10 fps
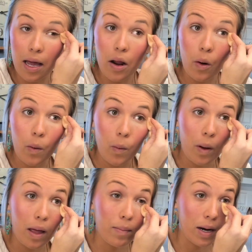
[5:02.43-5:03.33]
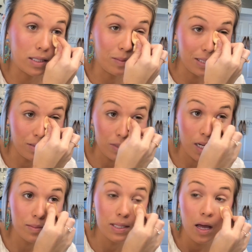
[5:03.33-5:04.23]
I know it bugs me
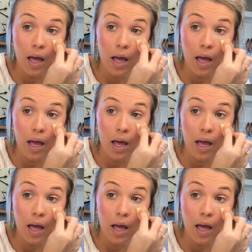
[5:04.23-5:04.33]
sometimes.